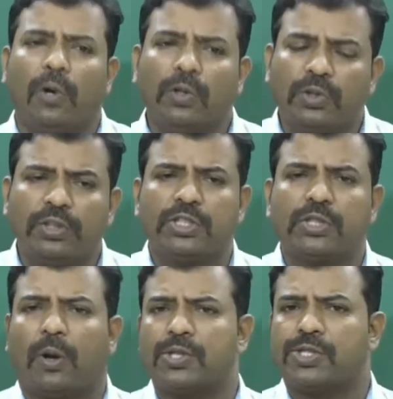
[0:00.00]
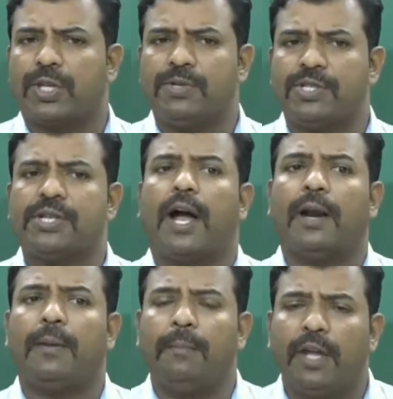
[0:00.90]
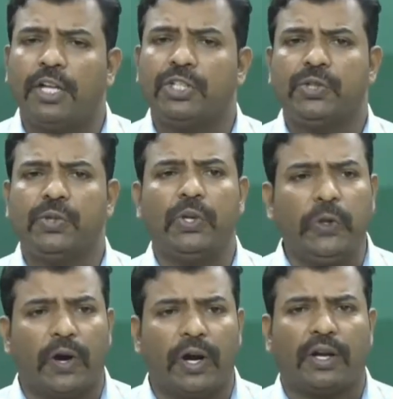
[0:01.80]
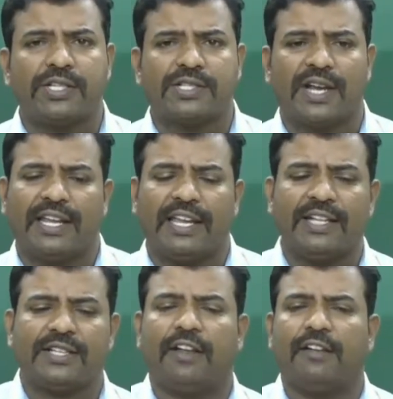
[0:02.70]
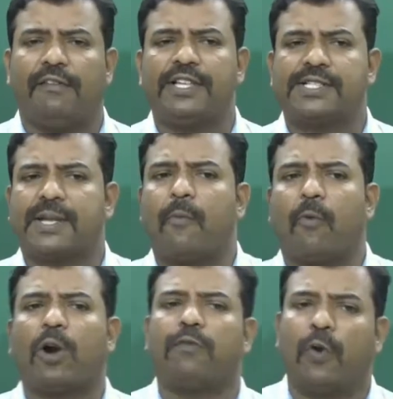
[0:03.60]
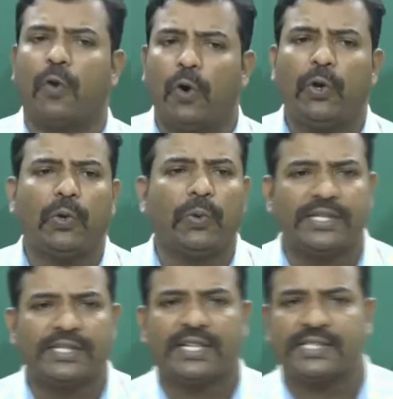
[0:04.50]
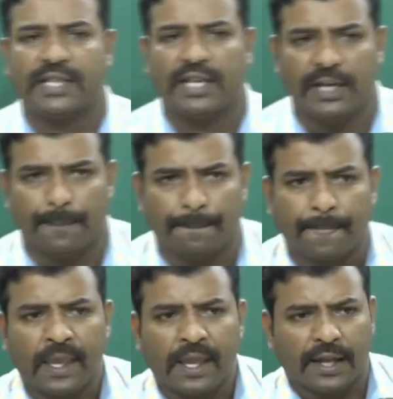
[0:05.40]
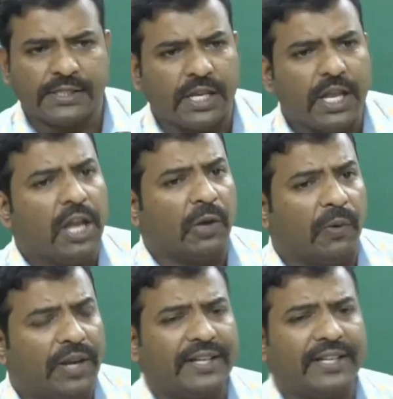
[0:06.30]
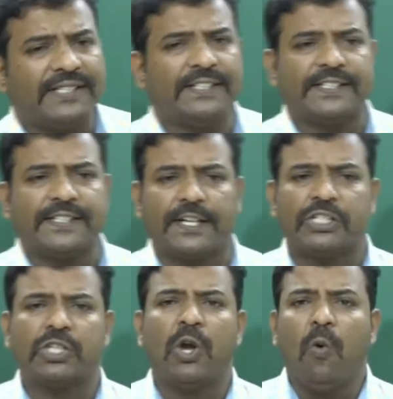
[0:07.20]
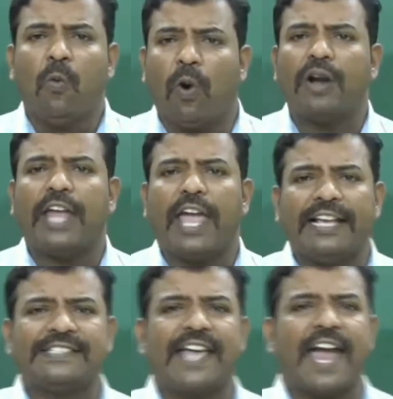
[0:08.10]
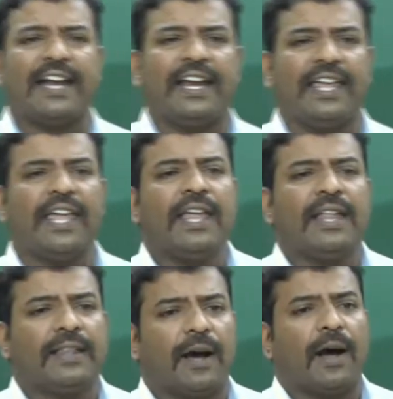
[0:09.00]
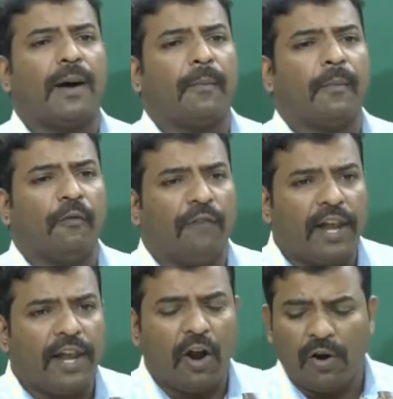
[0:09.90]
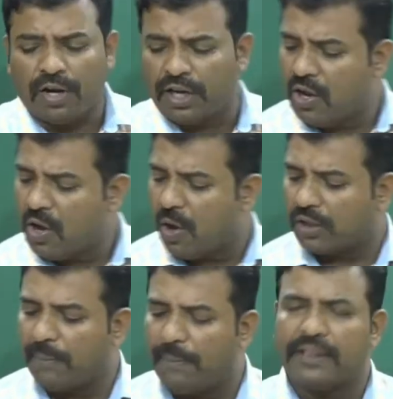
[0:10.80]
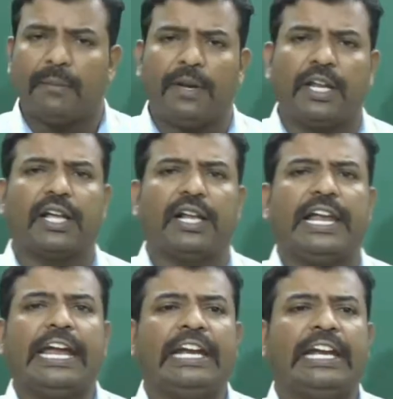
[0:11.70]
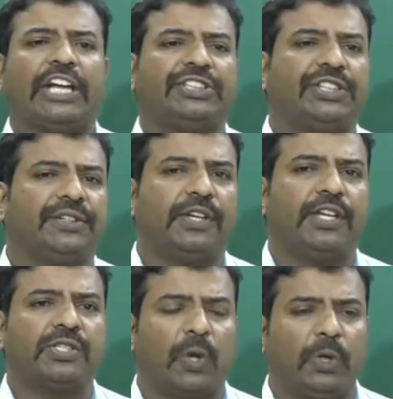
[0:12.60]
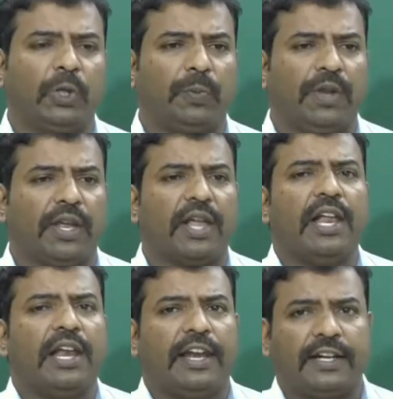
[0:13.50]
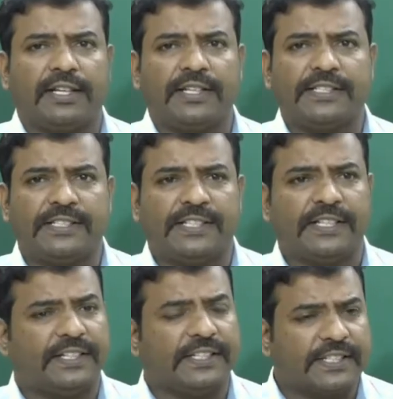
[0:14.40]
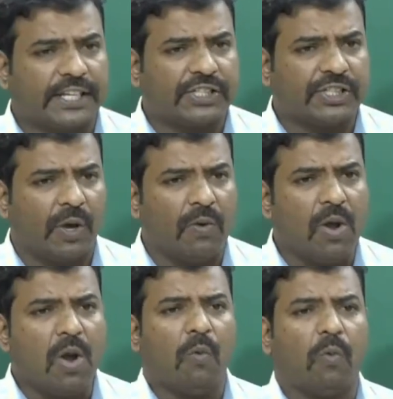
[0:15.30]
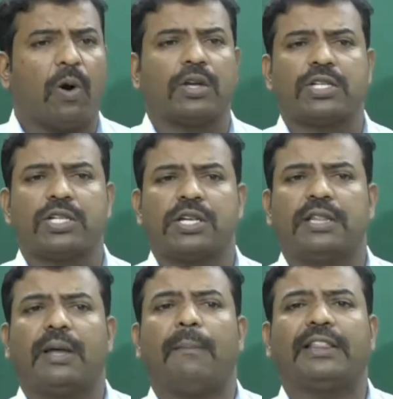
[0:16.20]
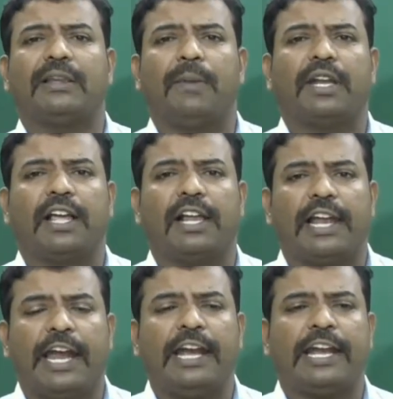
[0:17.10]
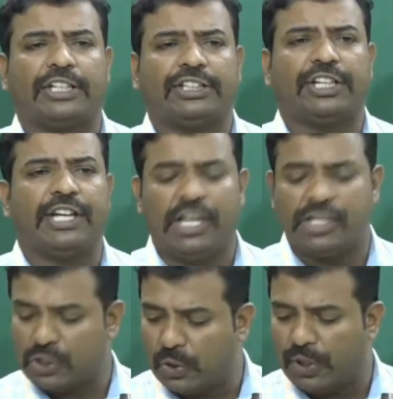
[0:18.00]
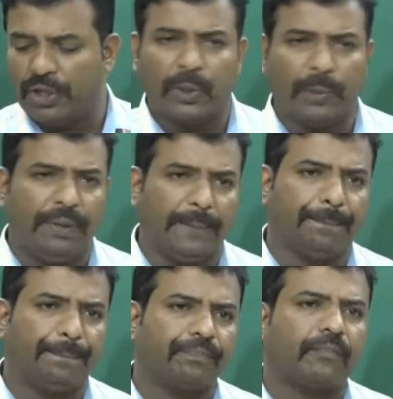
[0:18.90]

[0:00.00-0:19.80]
go through this concept and make sure you understand each and every step what we are going to discuss here. Hence, now let us discuss what exactly the well ordering or the mathematical induction is going to be. Let us discuss now what the mathematical induction is going to be.